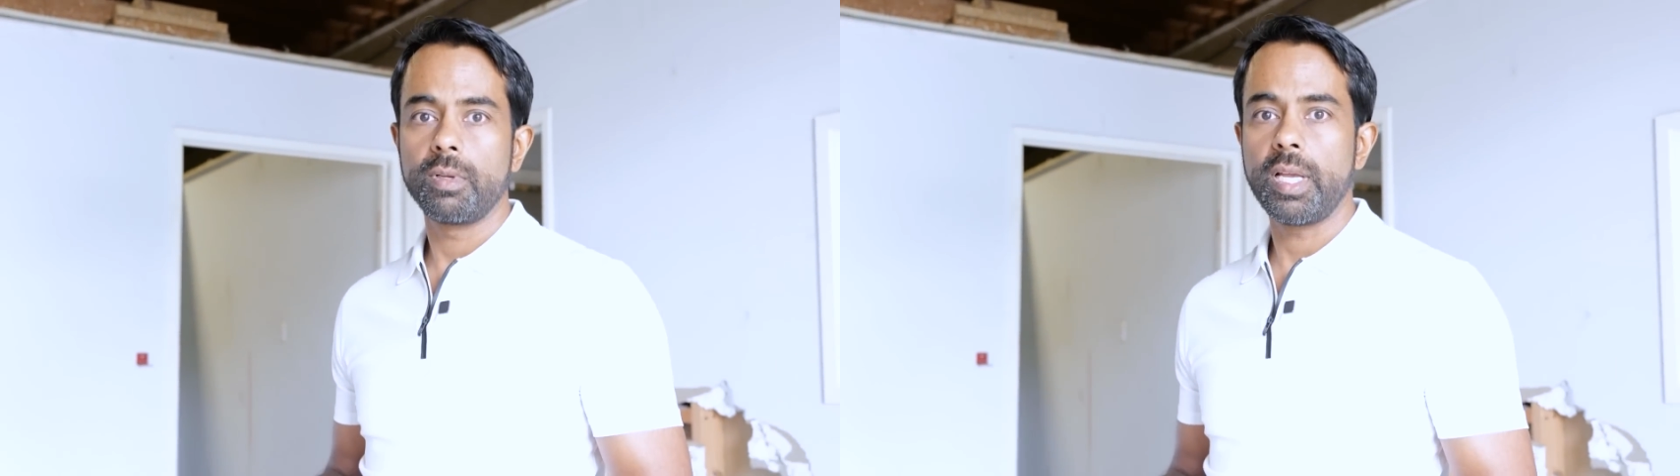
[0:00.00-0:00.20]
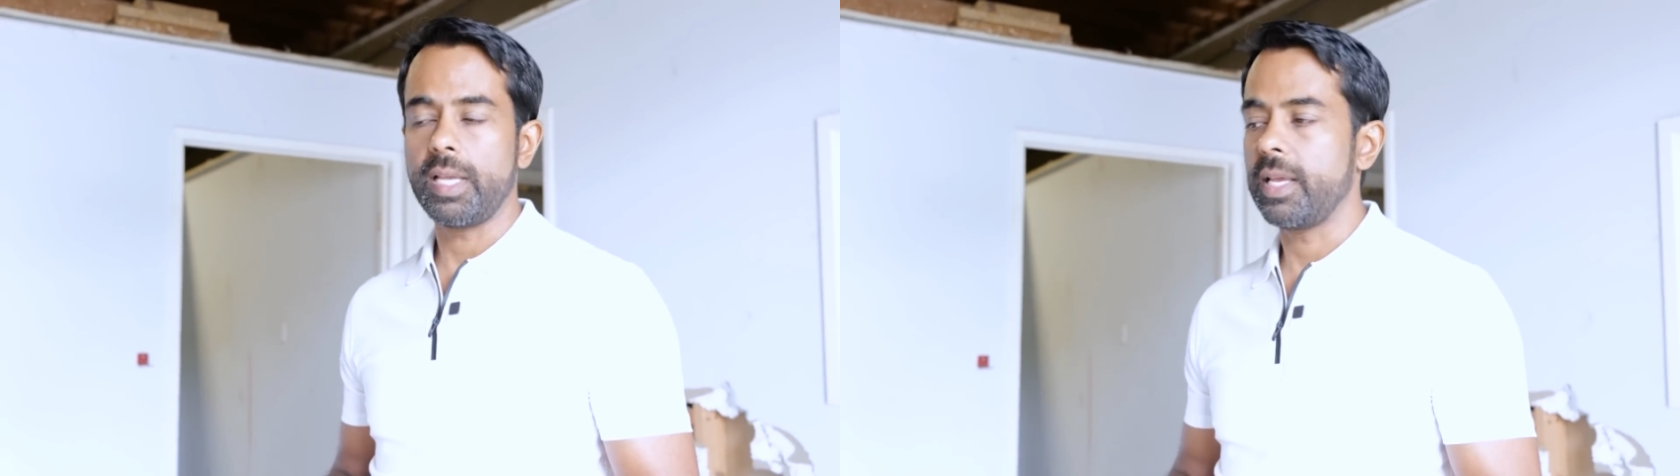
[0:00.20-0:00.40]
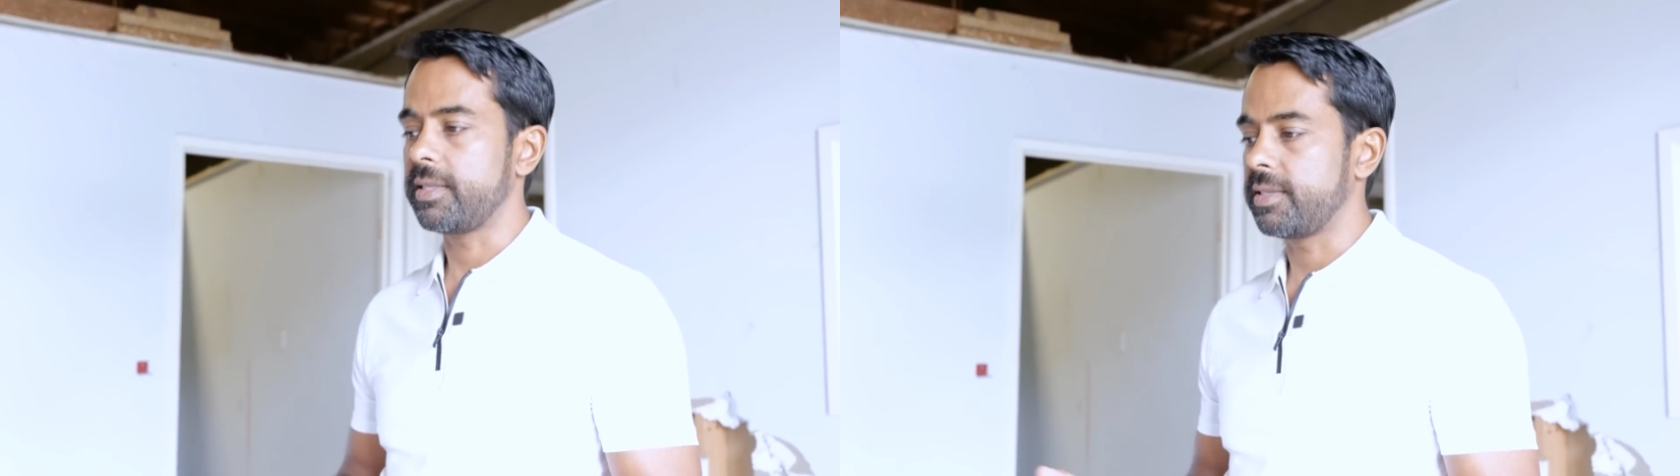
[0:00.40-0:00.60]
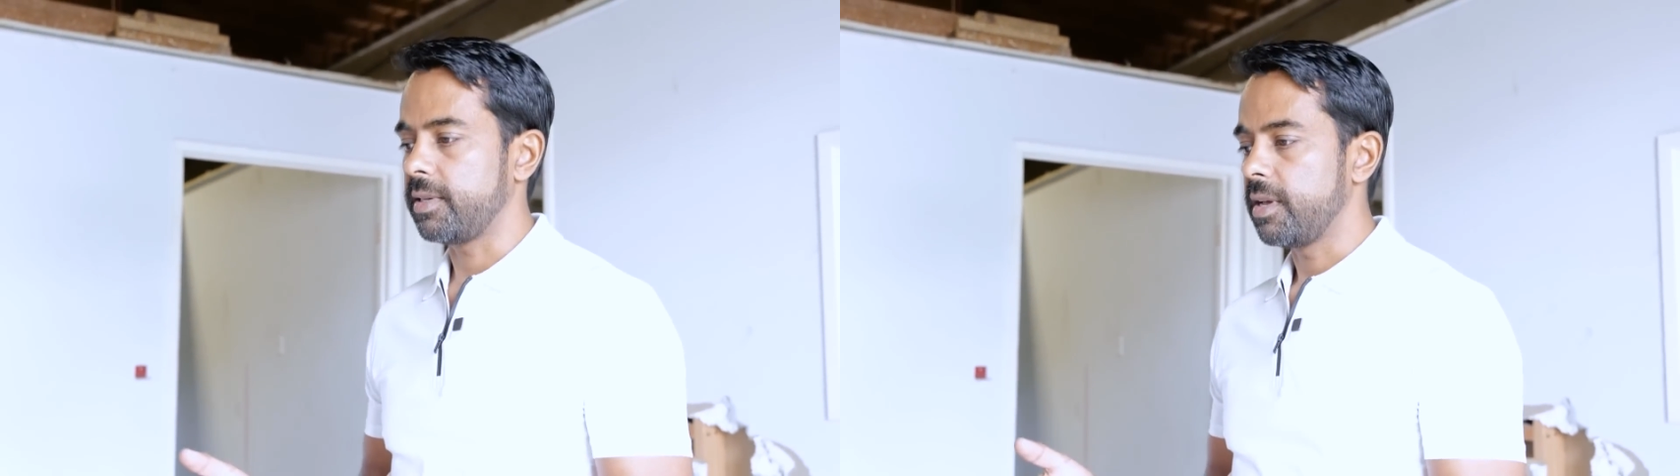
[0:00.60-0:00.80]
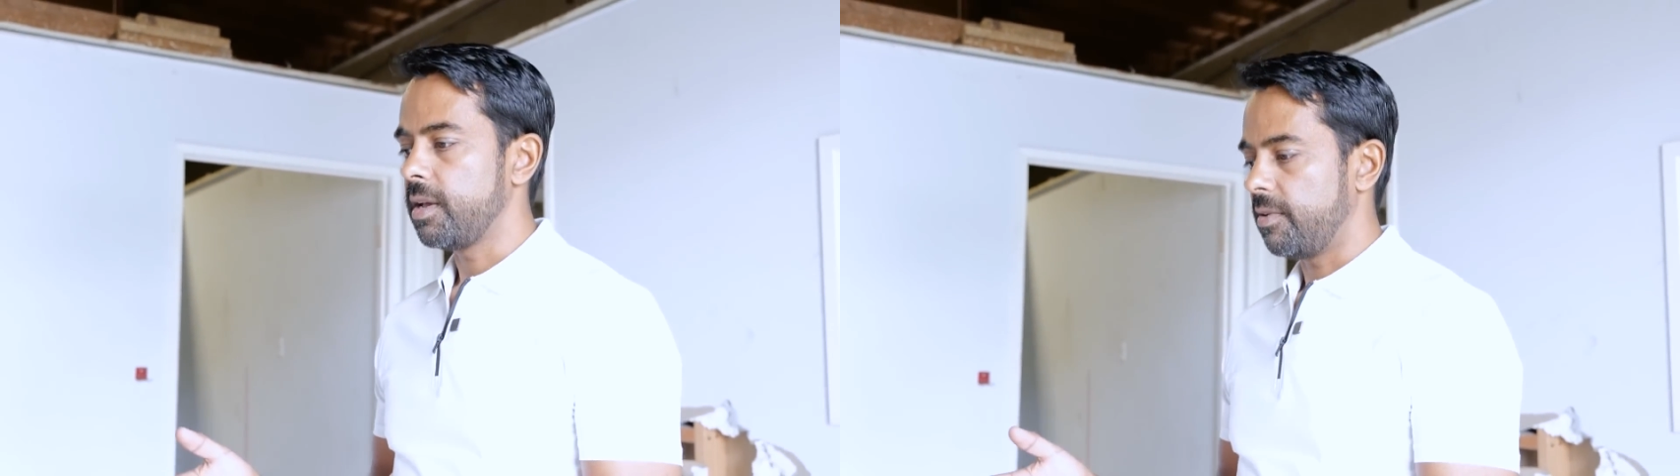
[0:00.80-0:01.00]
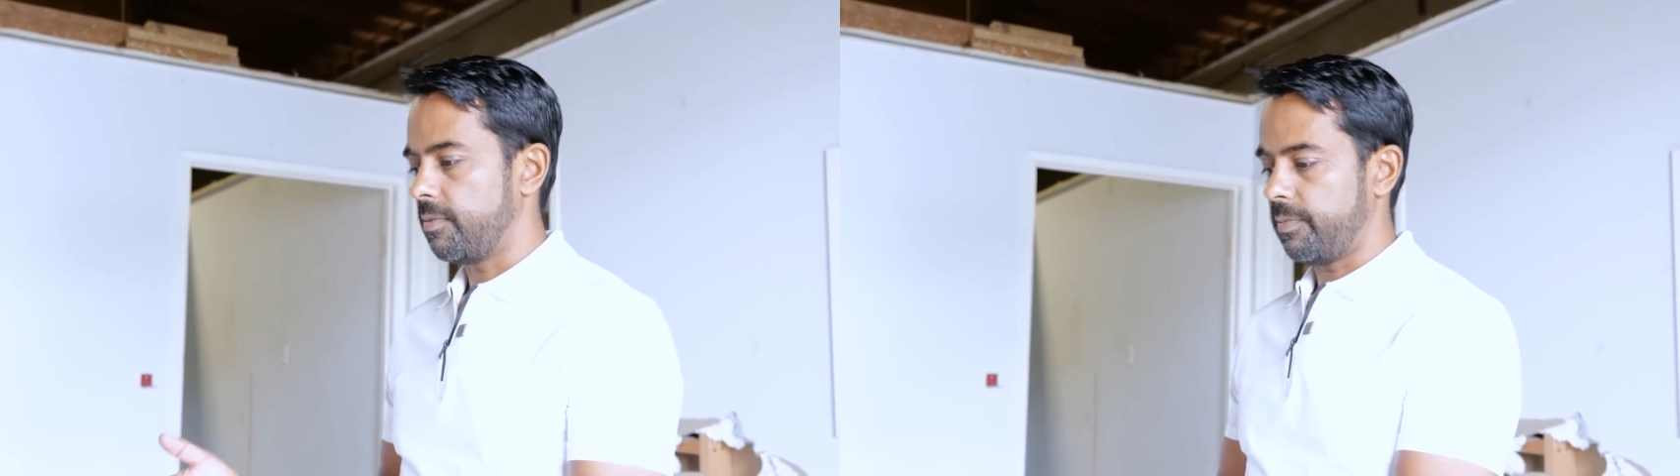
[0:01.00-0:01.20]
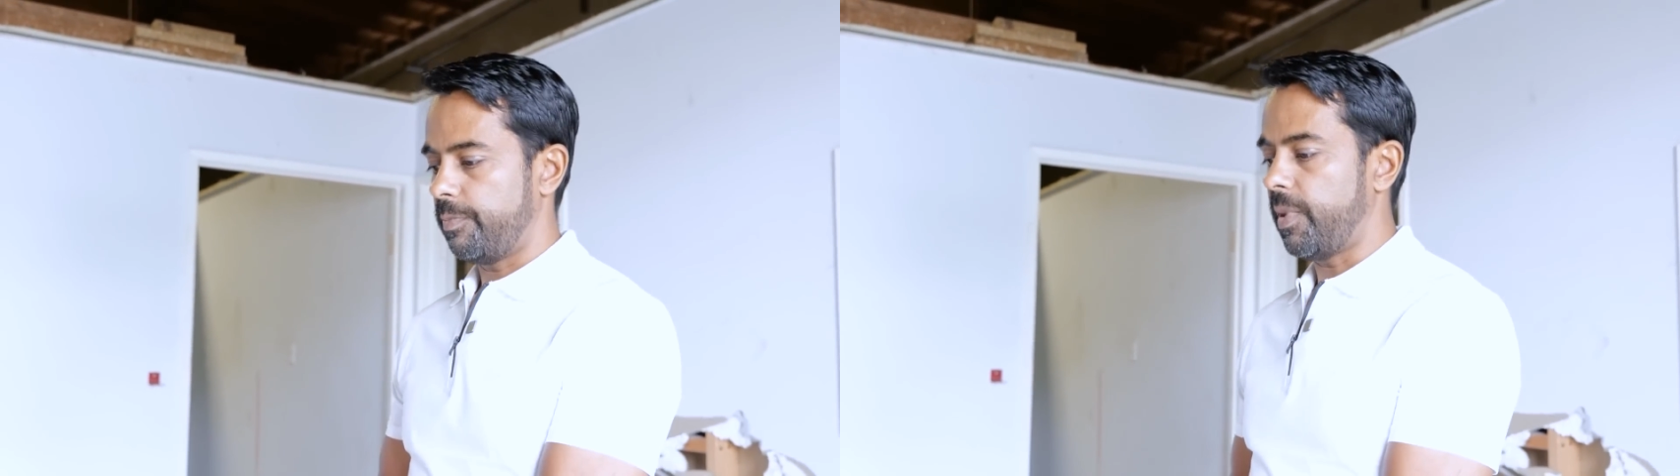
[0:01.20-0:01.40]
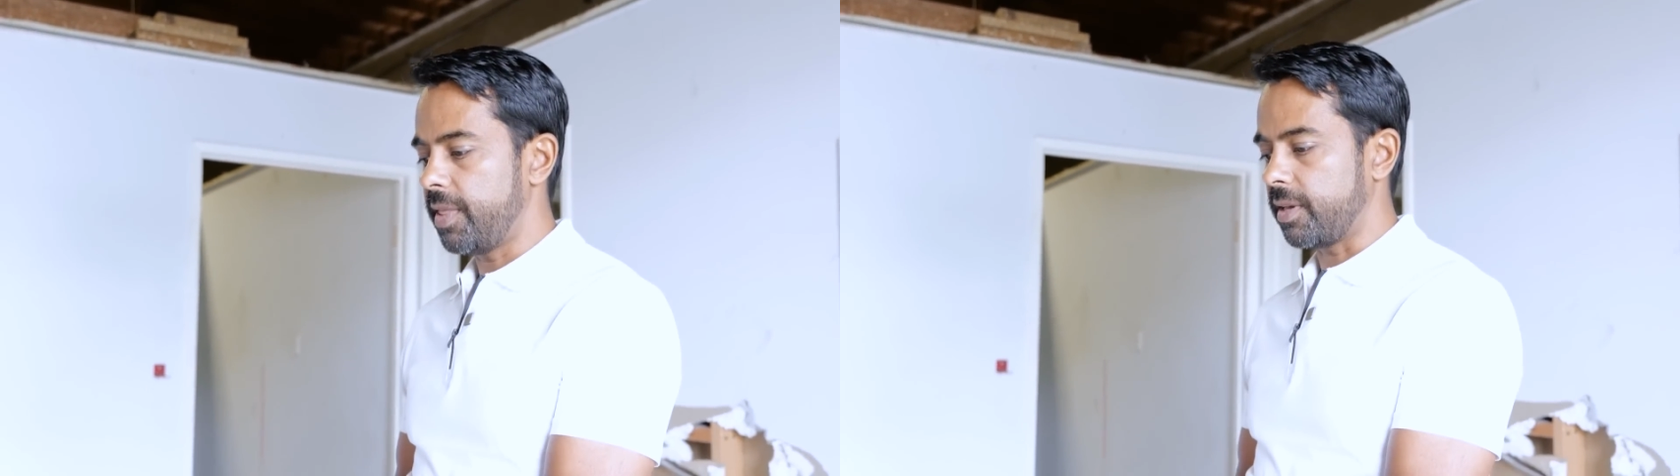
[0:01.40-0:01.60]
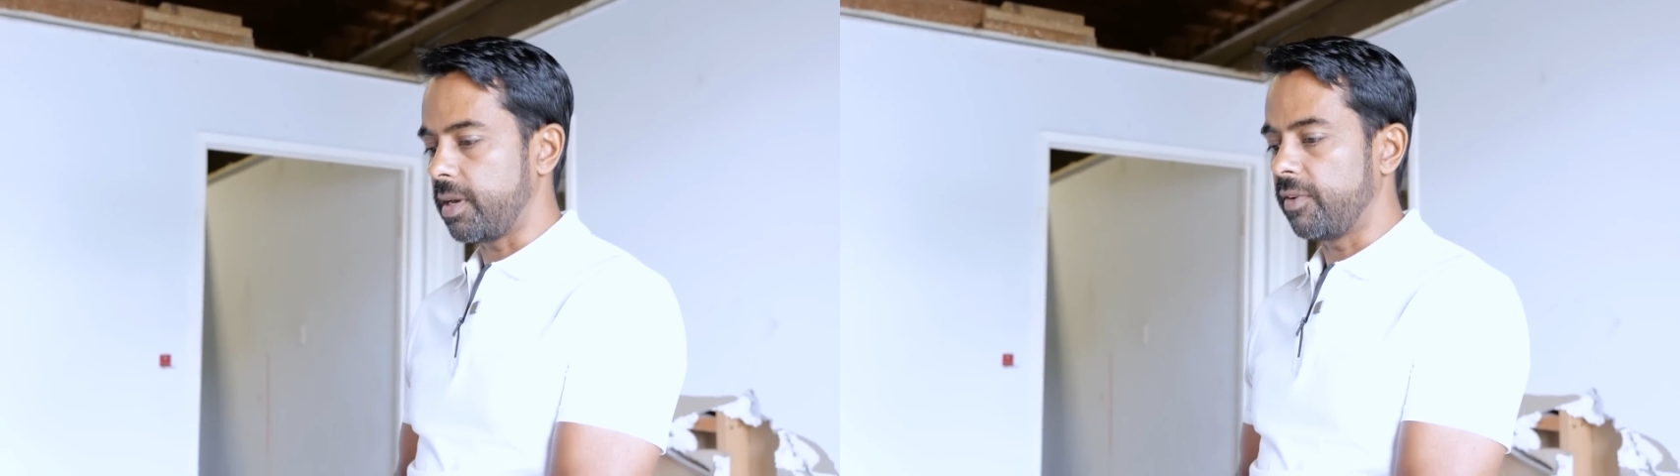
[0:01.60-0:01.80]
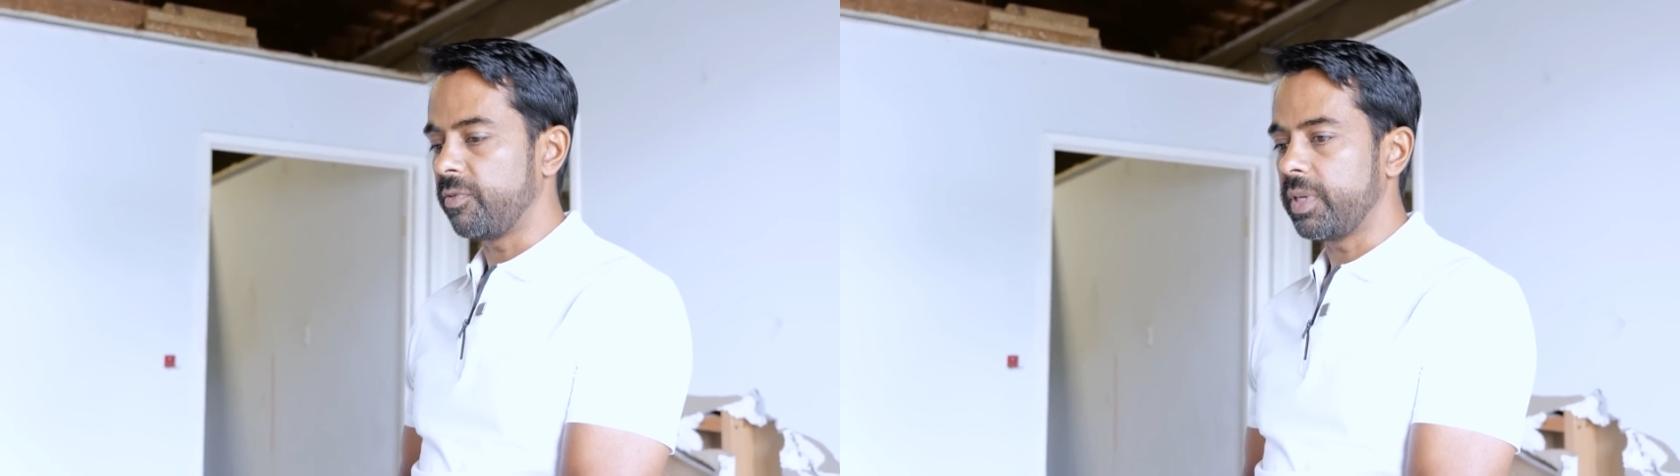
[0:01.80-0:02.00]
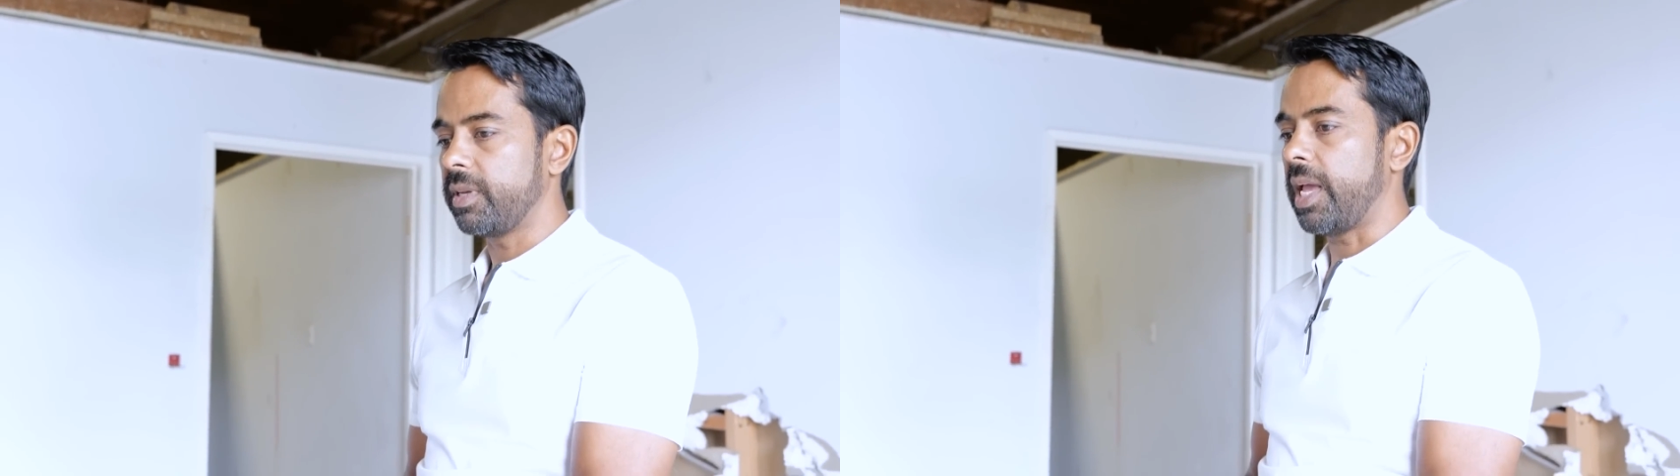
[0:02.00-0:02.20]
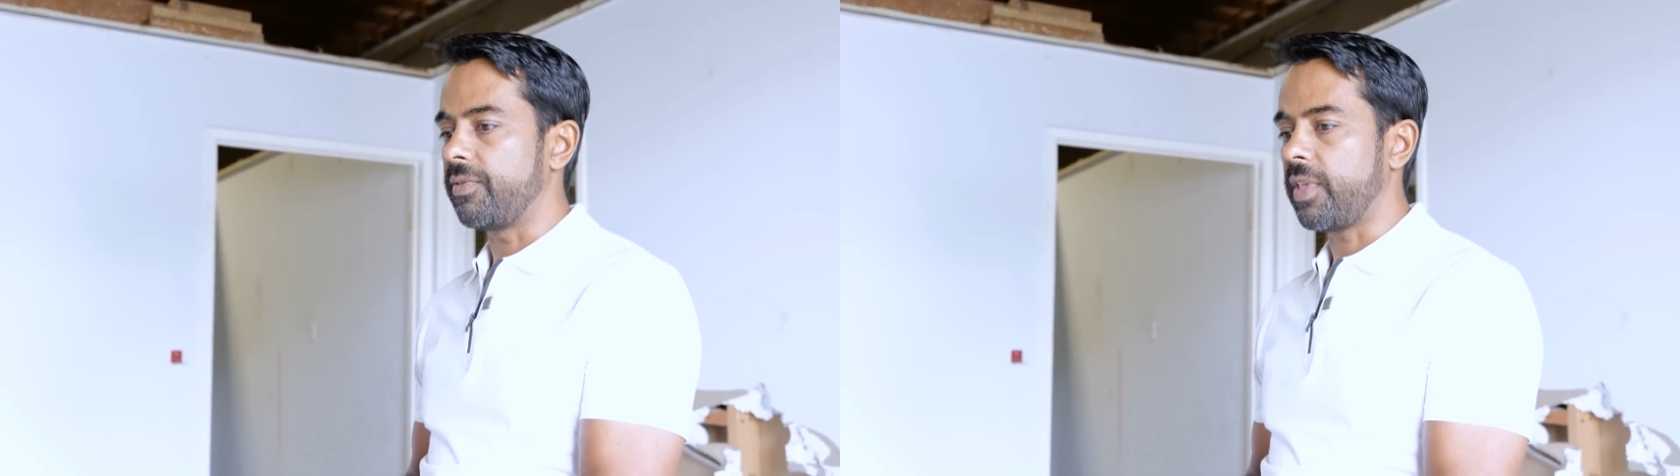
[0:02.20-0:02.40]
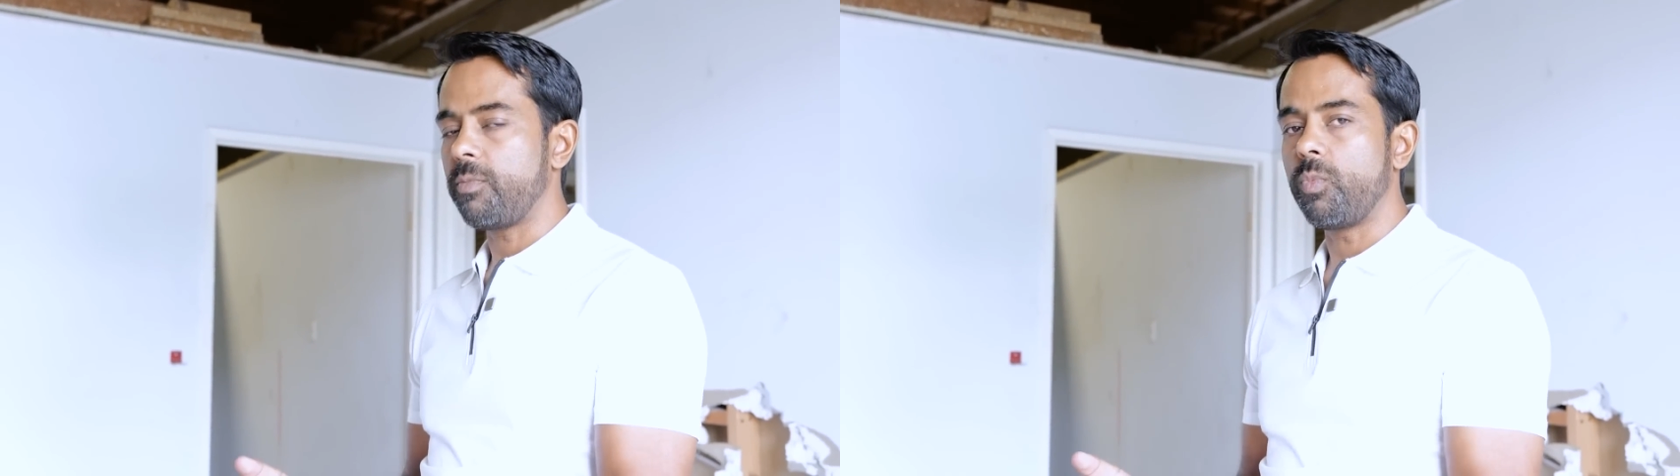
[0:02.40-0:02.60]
It's by the government, and